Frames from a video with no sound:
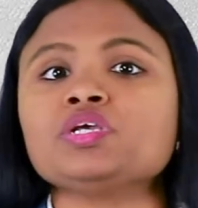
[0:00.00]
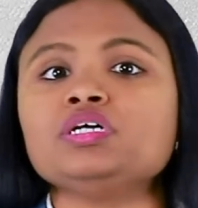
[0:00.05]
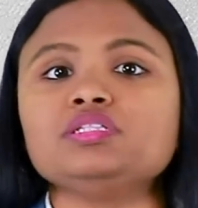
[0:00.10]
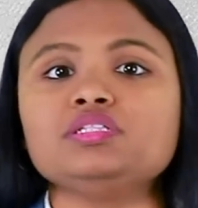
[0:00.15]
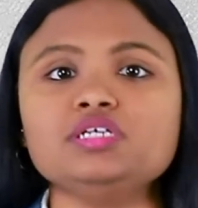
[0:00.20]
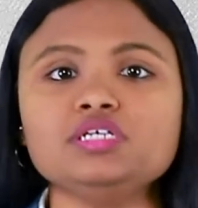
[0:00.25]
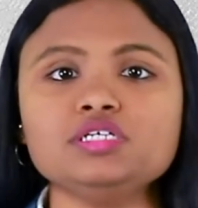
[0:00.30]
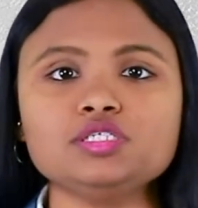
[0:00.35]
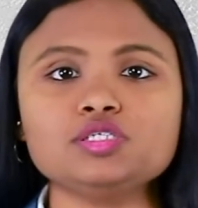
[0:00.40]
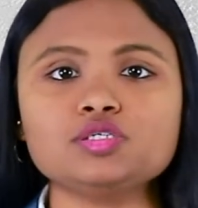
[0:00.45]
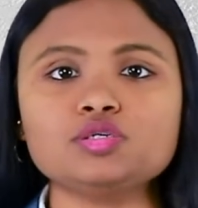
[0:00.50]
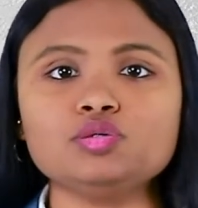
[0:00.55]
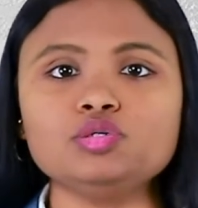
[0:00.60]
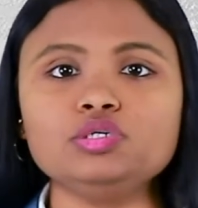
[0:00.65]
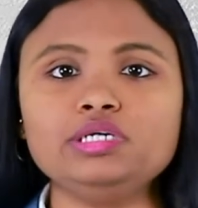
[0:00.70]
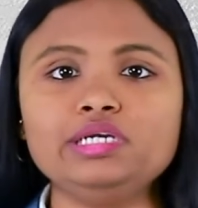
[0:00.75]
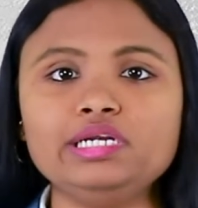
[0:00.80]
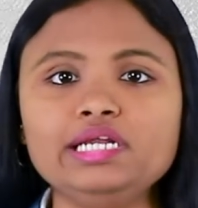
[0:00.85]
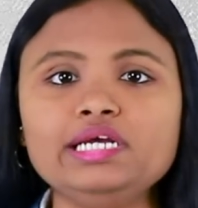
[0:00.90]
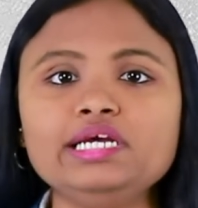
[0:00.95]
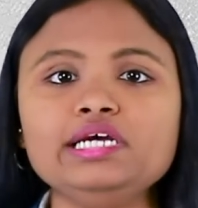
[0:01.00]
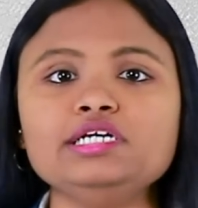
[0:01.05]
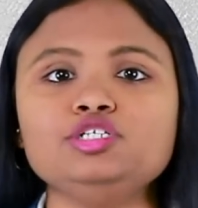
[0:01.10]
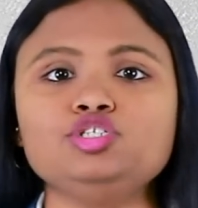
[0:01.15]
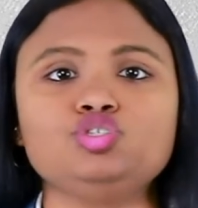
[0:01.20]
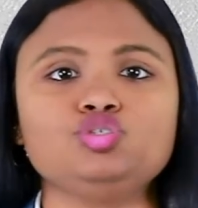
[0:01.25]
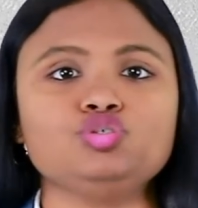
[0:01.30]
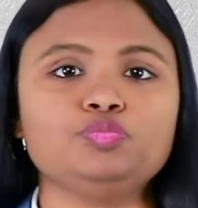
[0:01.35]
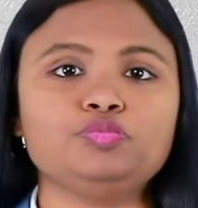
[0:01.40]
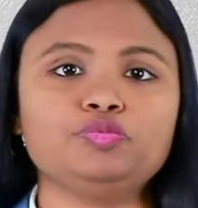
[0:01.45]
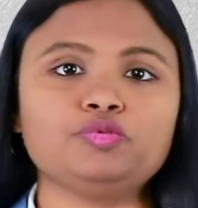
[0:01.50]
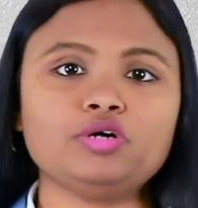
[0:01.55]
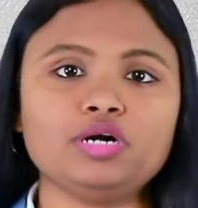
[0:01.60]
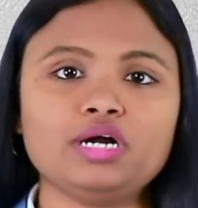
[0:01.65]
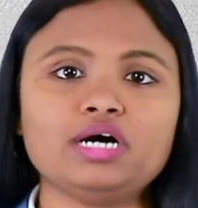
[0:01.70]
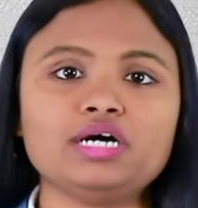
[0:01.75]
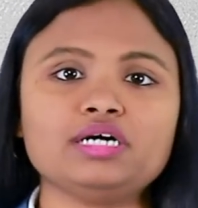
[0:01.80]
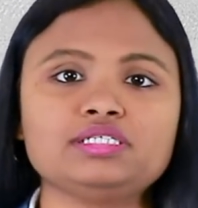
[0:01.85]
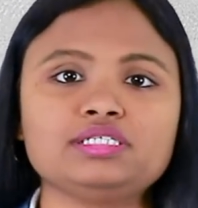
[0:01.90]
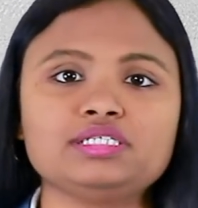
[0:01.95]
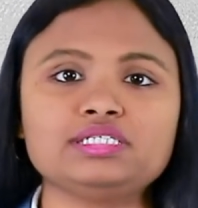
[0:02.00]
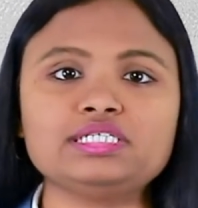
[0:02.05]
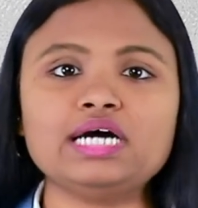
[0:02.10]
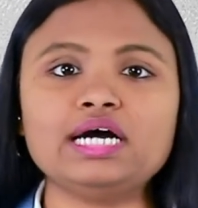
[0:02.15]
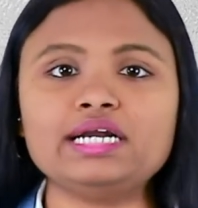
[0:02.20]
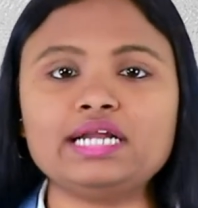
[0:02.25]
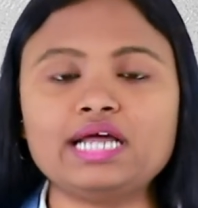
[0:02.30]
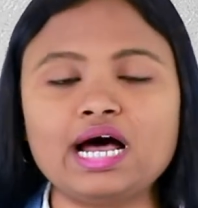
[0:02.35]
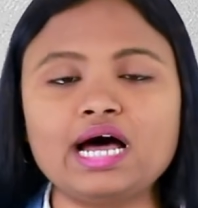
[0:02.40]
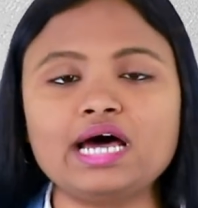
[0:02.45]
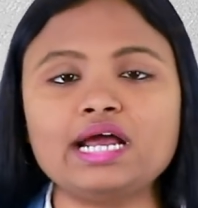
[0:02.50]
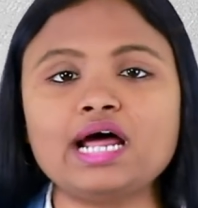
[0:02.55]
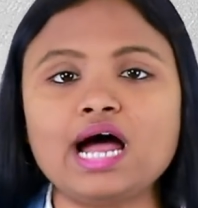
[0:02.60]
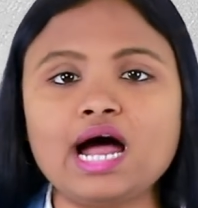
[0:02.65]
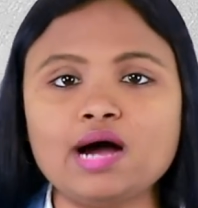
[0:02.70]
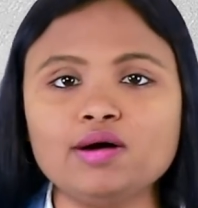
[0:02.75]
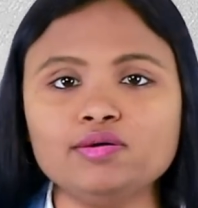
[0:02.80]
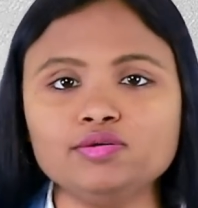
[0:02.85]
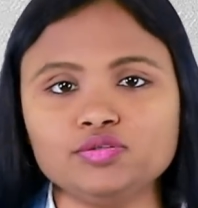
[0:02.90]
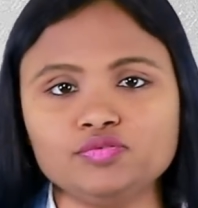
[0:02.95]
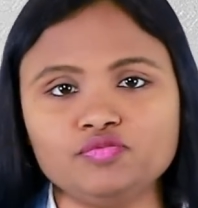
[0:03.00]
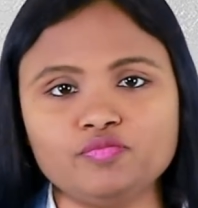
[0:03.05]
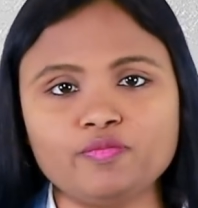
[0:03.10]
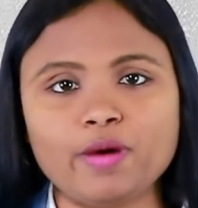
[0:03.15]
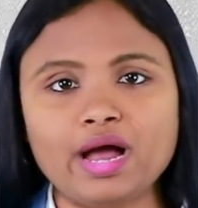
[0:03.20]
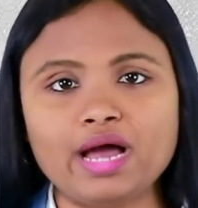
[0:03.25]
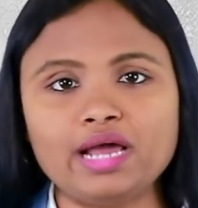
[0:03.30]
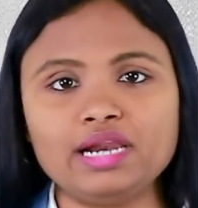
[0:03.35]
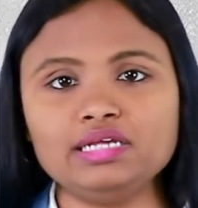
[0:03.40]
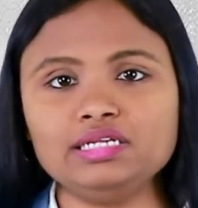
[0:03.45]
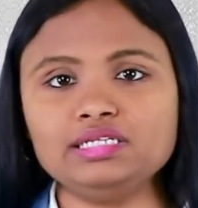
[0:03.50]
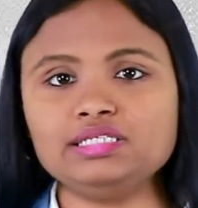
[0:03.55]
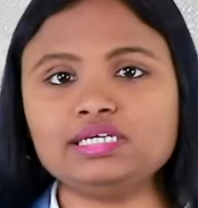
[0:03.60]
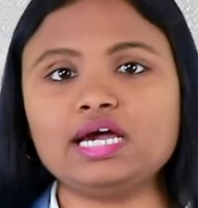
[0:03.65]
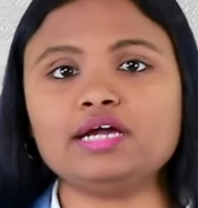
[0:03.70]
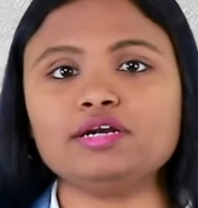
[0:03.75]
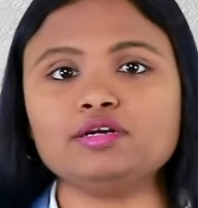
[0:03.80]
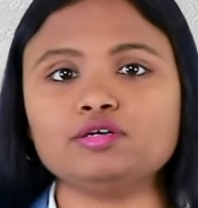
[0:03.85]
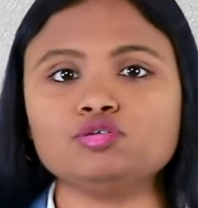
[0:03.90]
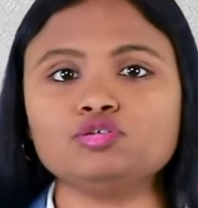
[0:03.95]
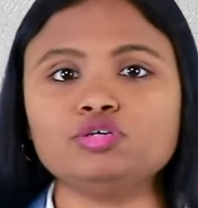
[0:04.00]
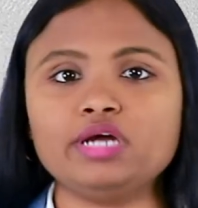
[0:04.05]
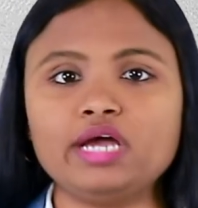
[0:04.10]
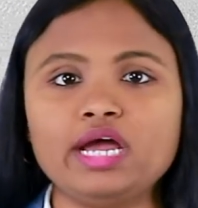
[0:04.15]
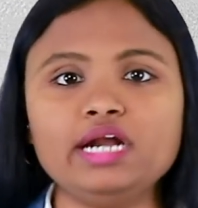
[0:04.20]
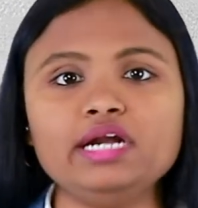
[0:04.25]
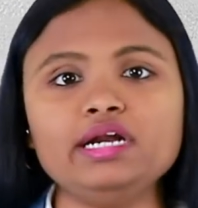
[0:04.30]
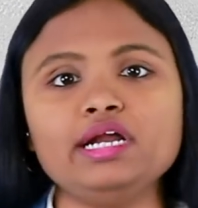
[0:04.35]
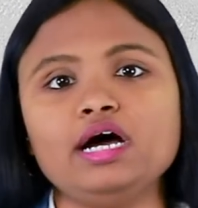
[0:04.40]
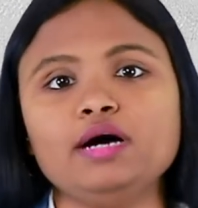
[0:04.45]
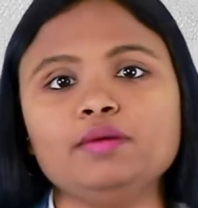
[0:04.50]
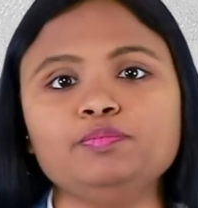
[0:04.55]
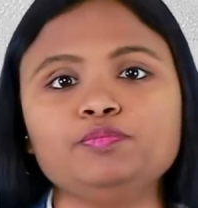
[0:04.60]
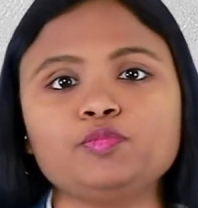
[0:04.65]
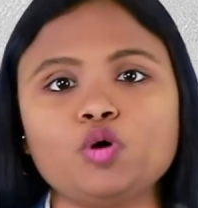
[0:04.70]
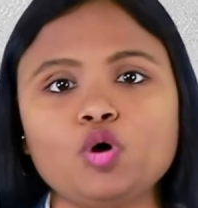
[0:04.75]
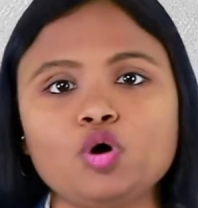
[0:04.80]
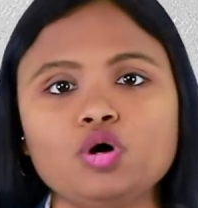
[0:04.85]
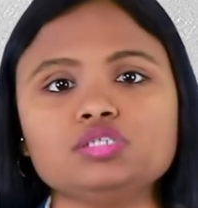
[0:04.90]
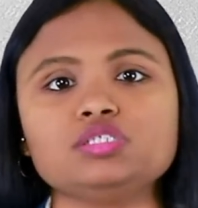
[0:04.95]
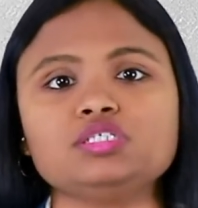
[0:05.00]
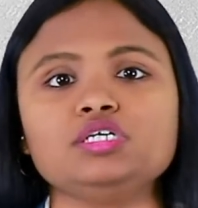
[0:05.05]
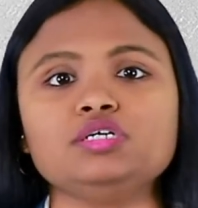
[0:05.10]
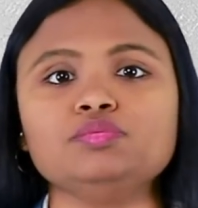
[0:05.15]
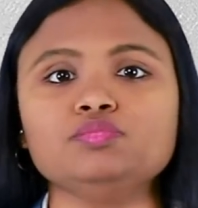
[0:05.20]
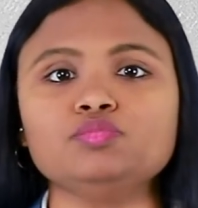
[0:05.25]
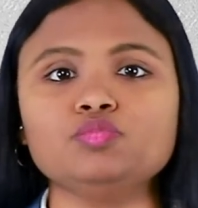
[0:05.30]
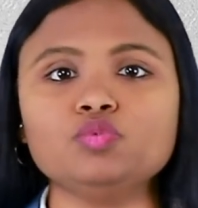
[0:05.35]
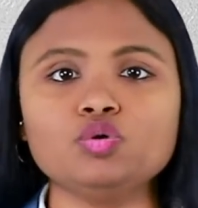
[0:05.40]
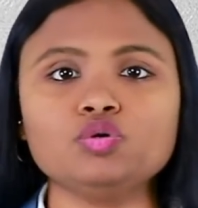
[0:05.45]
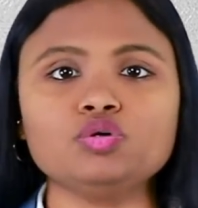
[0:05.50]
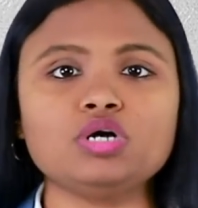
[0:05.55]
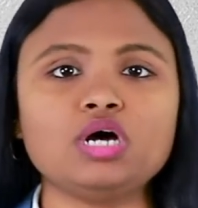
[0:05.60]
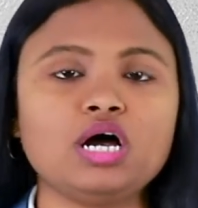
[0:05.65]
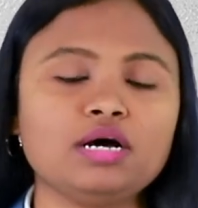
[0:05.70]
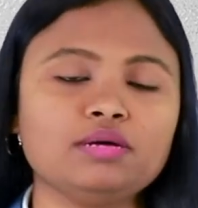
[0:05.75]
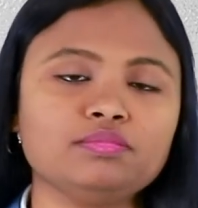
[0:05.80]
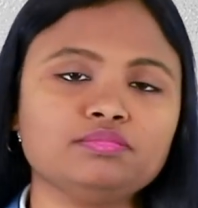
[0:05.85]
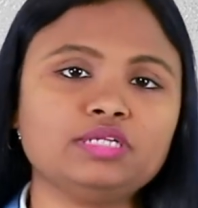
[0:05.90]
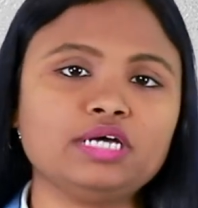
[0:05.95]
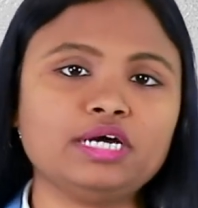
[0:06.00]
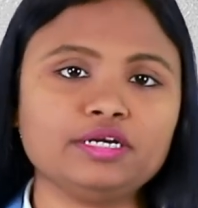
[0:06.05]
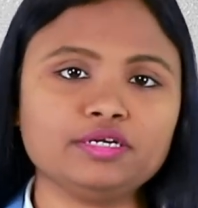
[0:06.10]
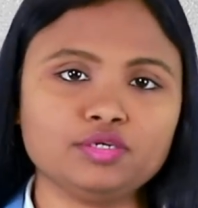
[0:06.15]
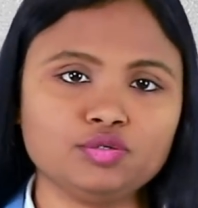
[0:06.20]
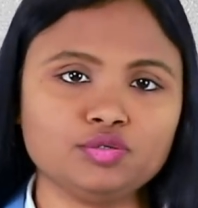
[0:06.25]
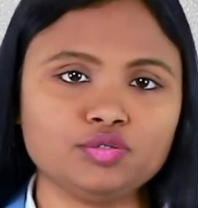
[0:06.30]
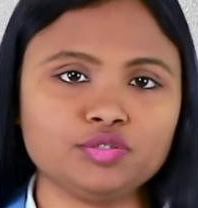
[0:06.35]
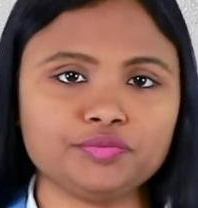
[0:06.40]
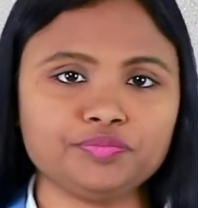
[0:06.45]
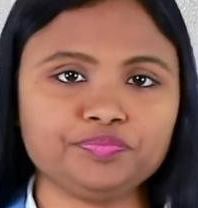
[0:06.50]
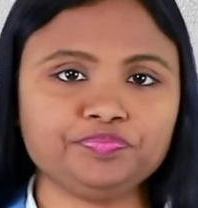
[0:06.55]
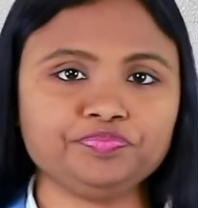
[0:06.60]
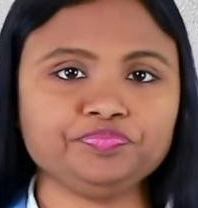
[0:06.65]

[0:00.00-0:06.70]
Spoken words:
This could lead to products that are out of balance and could end up causing more harm than good.